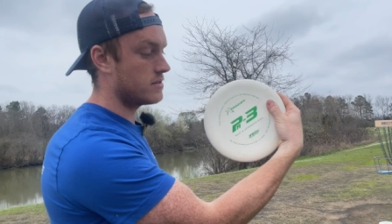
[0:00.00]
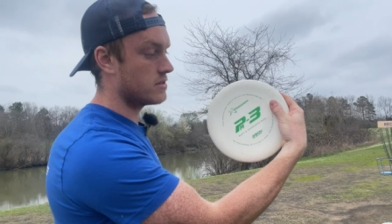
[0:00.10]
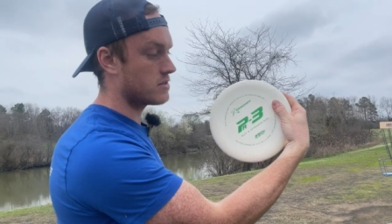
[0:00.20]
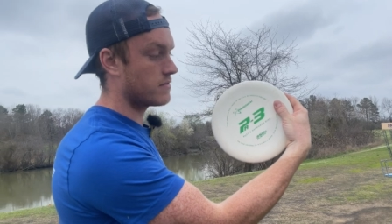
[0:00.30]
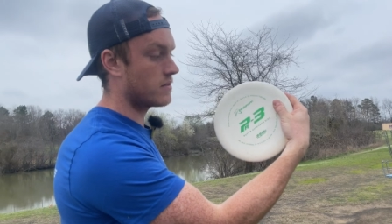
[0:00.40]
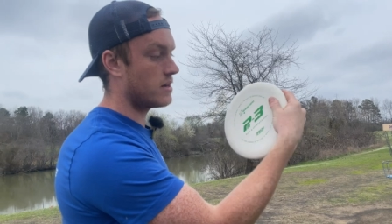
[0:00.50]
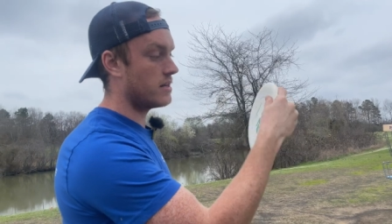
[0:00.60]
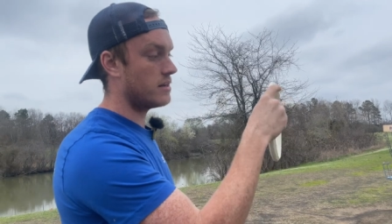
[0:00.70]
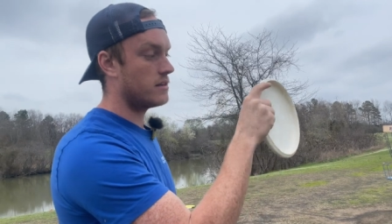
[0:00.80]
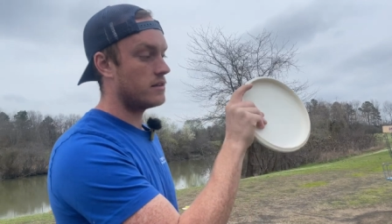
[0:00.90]
So there's the
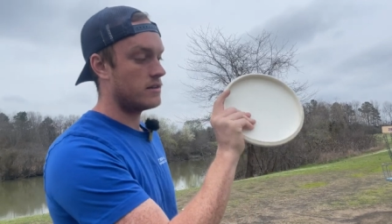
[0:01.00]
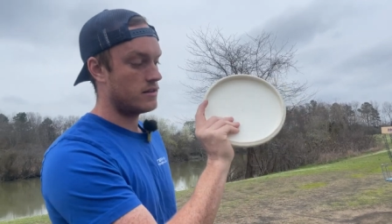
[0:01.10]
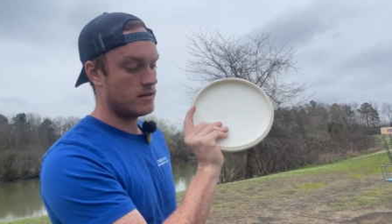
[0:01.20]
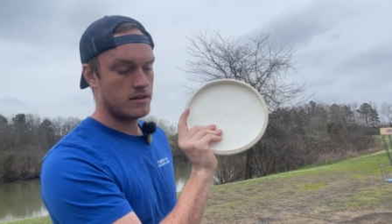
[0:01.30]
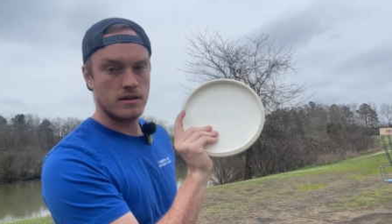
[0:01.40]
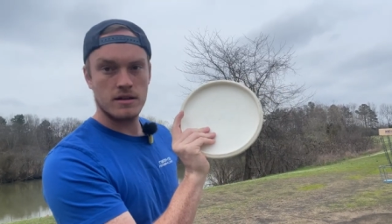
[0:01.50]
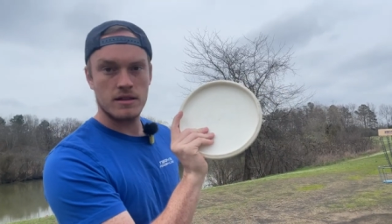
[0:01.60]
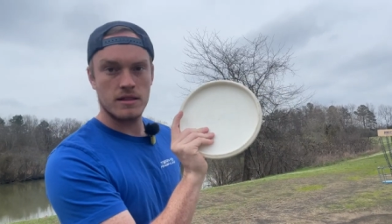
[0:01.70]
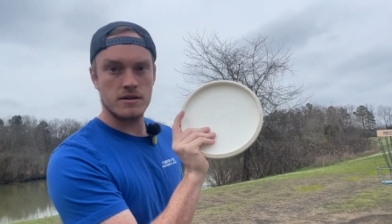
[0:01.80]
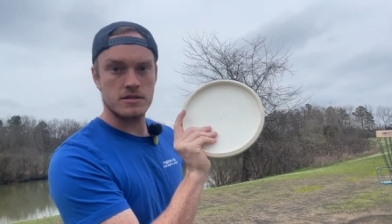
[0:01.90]
front,
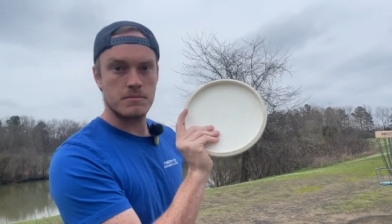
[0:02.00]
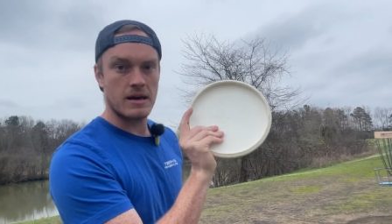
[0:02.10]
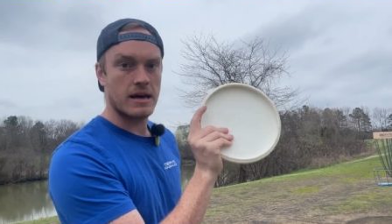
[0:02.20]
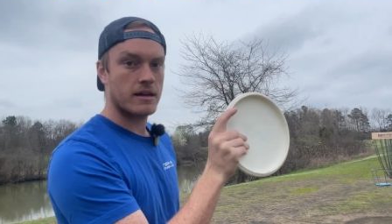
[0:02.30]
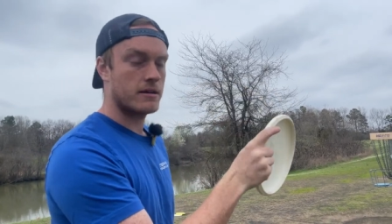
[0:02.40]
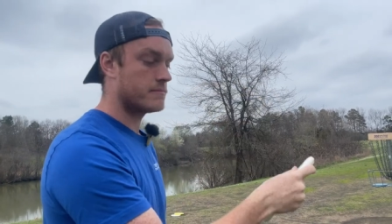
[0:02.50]
there's the back.